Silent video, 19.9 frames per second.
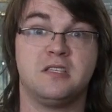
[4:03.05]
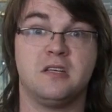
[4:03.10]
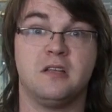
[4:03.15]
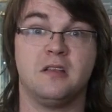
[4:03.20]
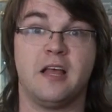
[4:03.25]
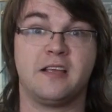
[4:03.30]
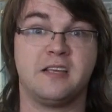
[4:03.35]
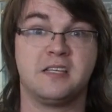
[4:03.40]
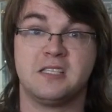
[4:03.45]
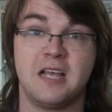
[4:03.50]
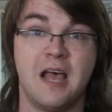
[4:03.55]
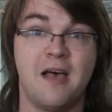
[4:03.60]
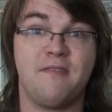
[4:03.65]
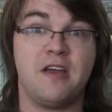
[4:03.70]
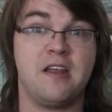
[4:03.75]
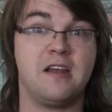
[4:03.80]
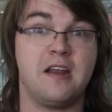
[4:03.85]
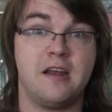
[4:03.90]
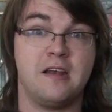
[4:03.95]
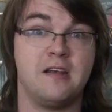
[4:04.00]
like,
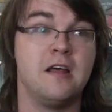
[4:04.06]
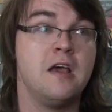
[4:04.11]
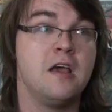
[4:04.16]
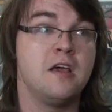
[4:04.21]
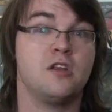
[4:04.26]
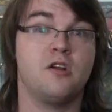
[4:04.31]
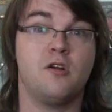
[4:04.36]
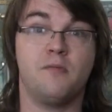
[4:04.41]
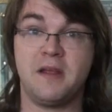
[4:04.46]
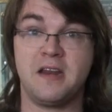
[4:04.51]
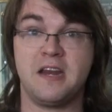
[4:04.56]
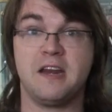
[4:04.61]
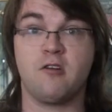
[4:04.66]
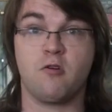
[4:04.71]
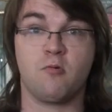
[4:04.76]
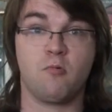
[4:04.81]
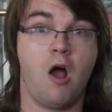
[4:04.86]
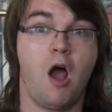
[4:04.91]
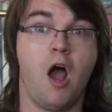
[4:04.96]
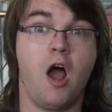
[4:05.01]
Seven and, you know, meeting
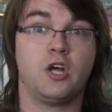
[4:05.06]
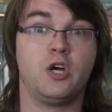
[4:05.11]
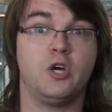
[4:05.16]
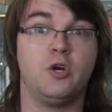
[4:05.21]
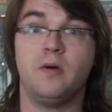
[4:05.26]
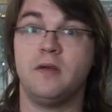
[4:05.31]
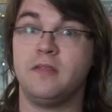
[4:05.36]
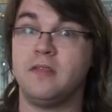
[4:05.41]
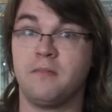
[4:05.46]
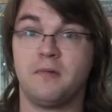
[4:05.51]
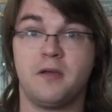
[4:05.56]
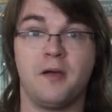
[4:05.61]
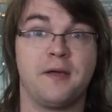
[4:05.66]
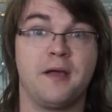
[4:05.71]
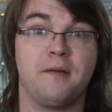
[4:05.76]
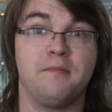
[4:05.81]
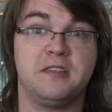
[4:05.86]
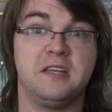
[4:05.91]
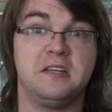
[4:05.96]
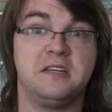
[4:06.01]
Naraku and them coming
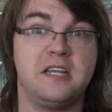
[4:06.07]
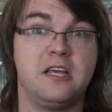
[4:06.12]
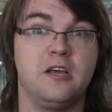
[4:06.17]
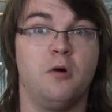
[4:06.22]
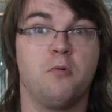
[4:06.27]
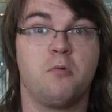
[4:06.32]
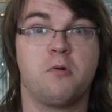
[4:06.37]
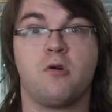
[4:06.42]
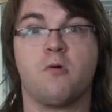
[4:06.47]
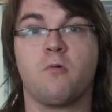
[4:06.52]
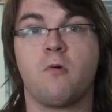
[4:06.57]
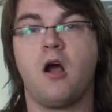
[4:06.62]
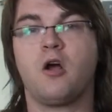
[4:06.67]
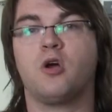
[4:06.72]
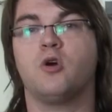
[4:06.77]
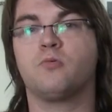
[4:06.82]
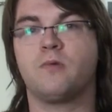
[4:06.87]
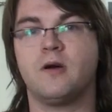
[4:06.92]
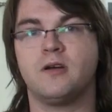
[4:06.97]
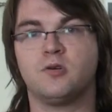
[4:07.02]
up with a deal where
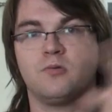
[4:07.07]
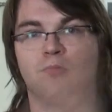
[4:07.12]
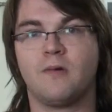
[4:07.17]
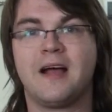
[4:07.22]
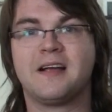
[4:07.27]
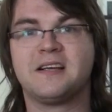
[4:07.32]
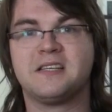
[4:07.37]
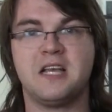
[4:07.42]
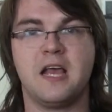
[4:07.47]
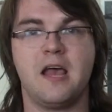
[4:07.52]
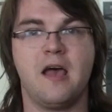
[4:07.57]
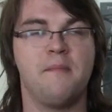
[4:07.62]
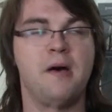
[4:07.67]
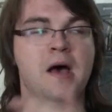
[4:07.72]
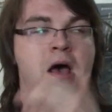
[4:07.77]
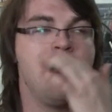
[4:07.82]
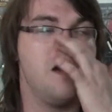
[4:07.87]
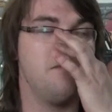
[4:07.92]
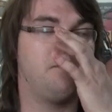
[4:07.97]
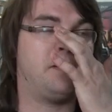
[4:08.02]
Naraku resurrects him,
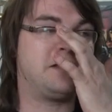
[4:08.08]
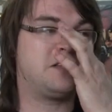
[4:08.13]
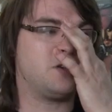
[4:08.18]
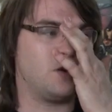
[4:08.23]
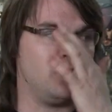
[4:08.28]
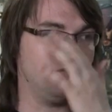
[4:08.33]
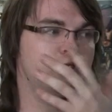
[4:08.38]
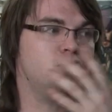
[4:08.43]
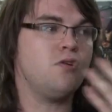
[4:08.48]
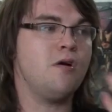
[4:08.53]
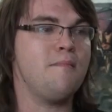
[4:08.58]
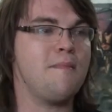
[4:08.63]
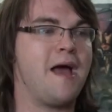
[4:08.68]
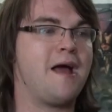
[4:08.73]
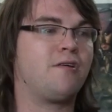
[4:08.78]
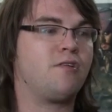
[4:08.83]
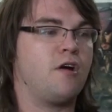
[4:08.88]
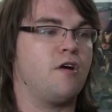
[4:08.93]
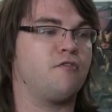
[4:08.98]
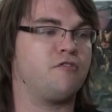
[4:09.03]
but it's also a
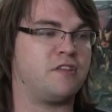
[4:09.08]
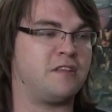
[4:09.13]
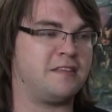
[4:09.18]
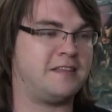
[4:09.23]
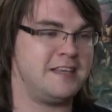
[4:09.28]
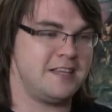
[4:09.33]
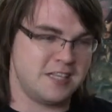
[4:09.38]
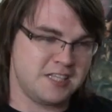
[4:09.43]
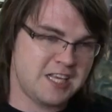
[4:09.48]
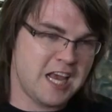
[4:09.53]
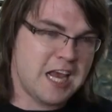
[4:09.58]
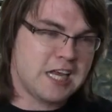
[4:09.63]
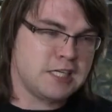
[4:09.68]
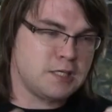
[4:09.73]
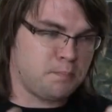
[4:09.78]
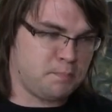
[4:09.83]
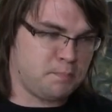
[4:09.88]
matter of, this takes